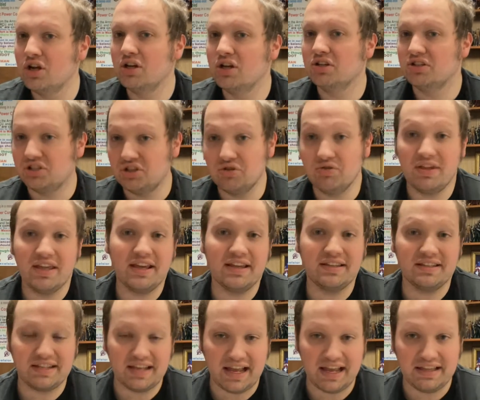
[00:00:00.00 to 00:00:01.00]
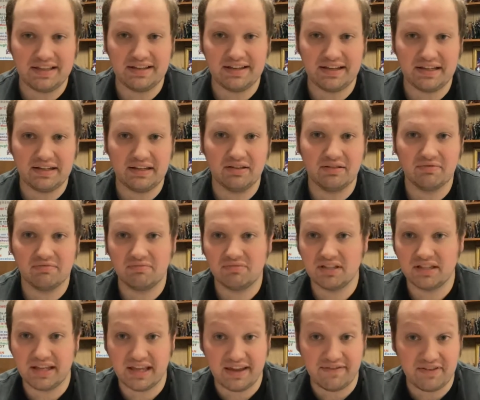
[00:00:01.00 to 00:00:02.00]
to the intended
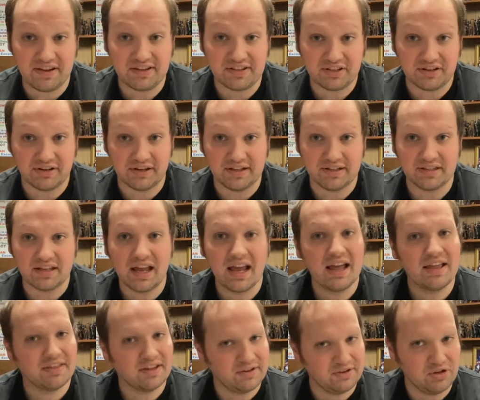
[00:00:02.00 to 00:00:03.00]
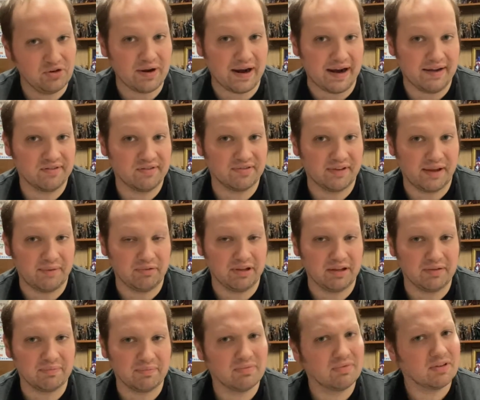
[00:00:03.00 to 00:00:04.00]
TV series, The New Addams Family,
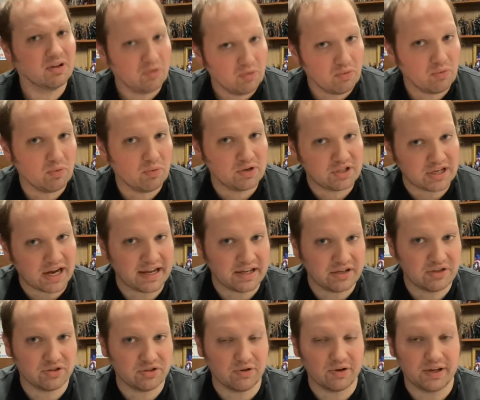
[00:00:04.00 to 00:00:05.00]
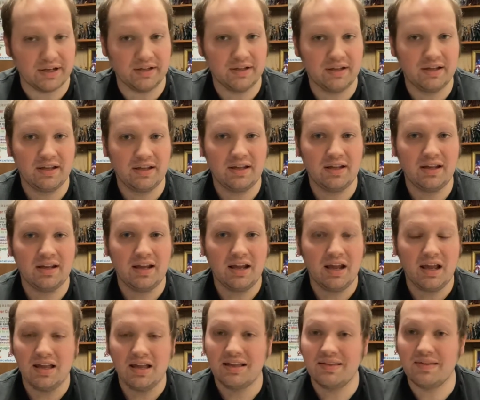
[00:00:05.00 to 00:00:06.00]
which I enjoy.
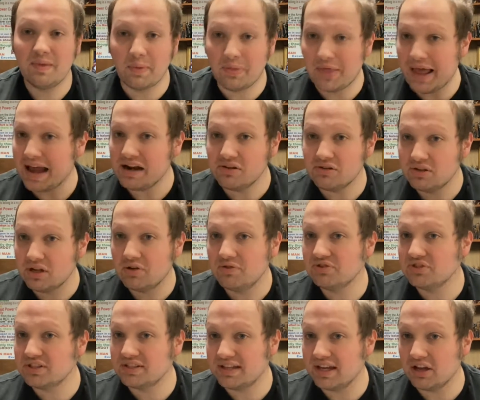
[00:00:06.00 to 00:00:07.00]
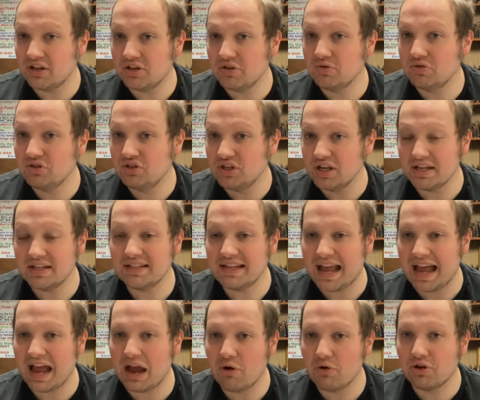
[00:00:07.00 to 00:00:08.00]
That alone should tell you just
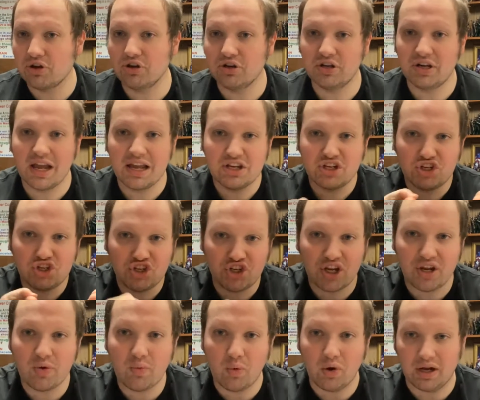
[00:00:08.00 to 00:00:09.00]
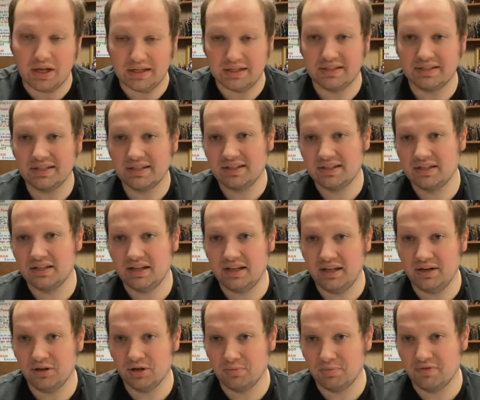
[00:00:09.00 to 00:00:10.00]
how good she was
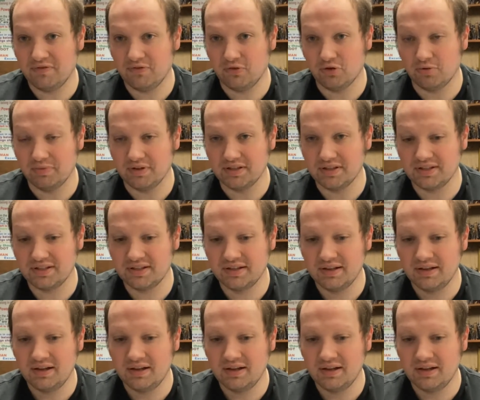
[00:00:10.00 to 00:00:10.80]
in her performance.